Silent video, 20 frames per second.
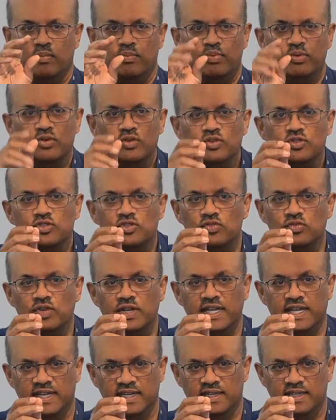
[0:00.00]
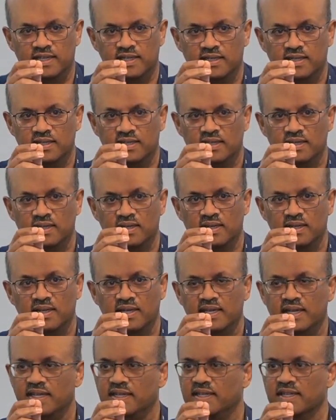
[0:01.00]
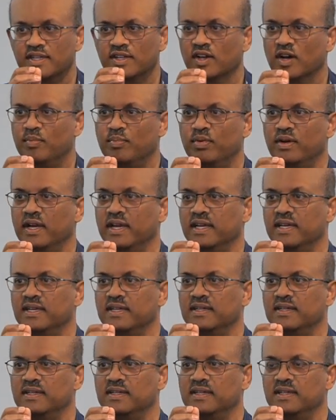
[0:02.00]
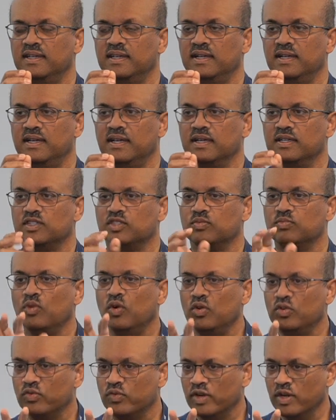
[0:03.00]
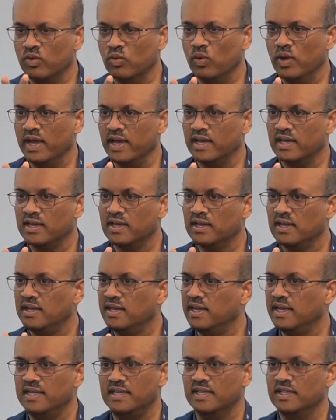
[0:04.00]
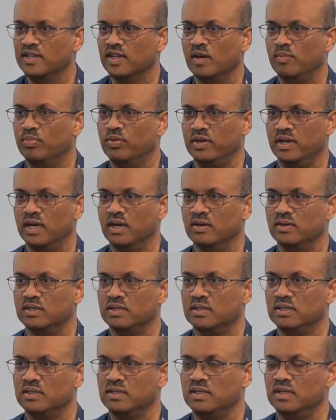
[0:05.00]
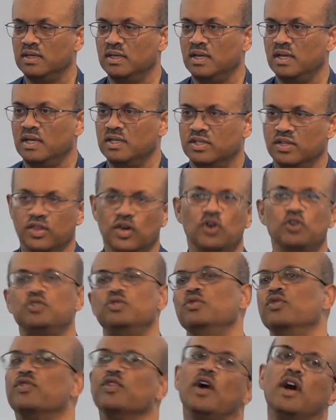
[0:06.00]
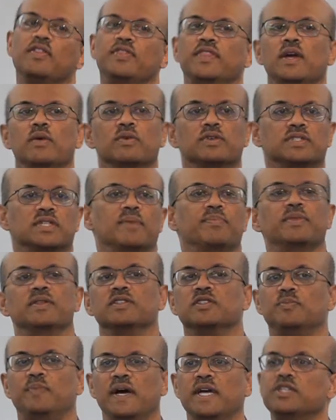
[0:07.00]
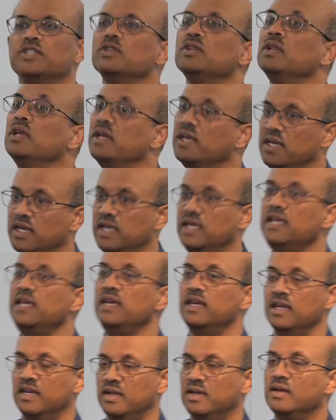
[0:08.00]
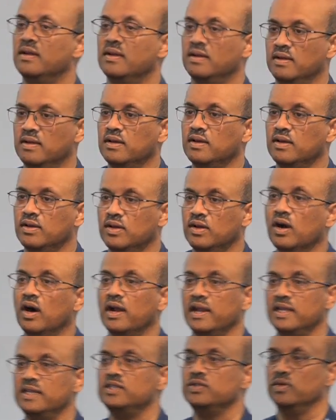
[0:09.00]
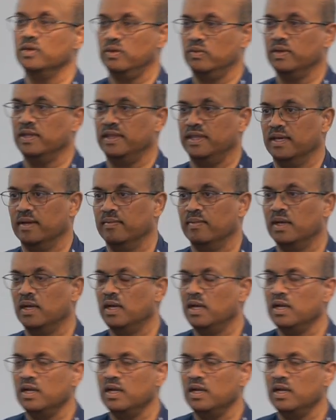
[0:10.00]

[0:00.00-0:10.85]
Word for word: A bruised reed he did not break, a smoldering wick he did not put out. To those who thought they were something special, he got into it with them.